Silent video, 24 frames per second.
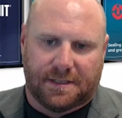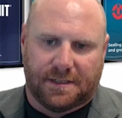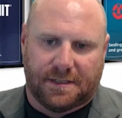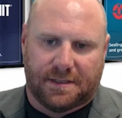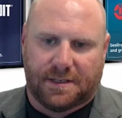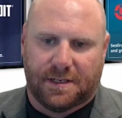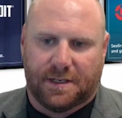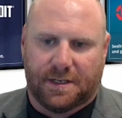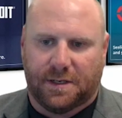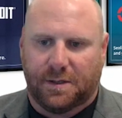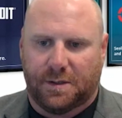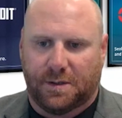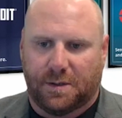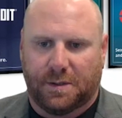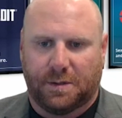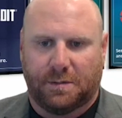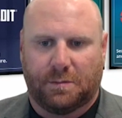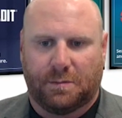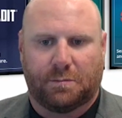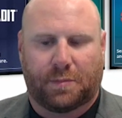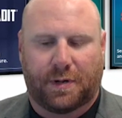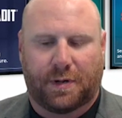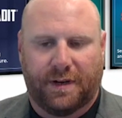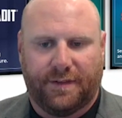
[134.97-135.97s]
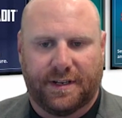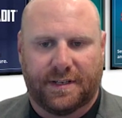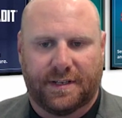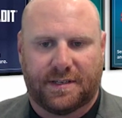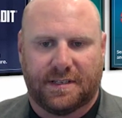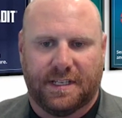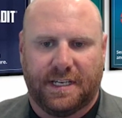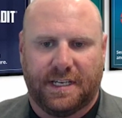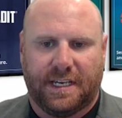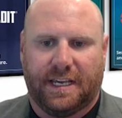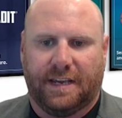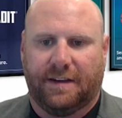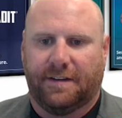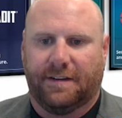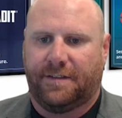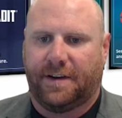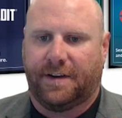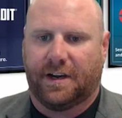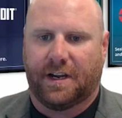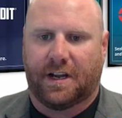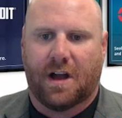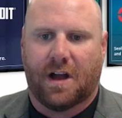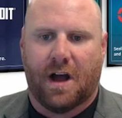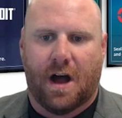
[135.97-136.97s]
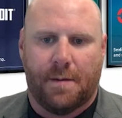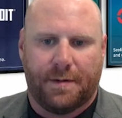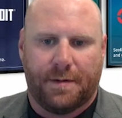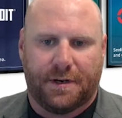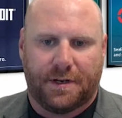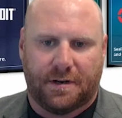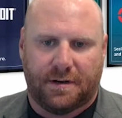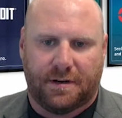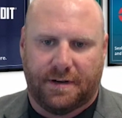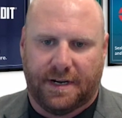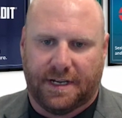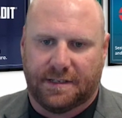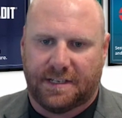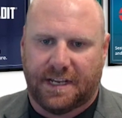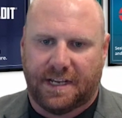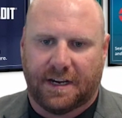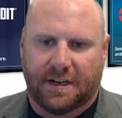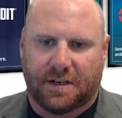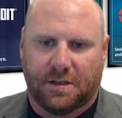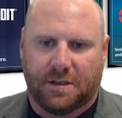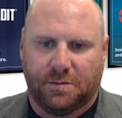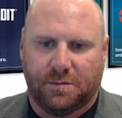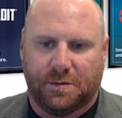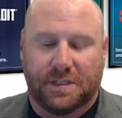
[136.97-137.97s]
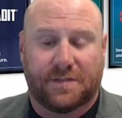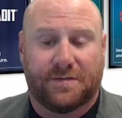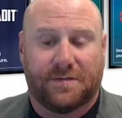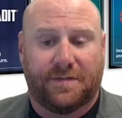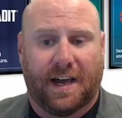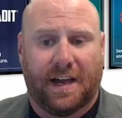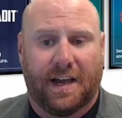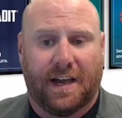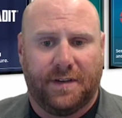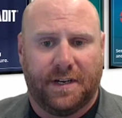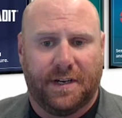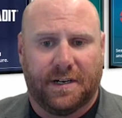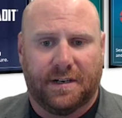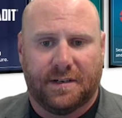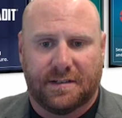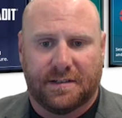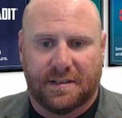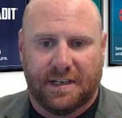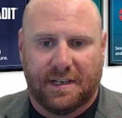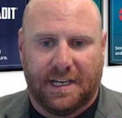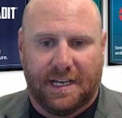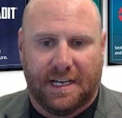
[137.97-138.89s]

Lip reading: So previously, a very common turnaround cycle was 5 years.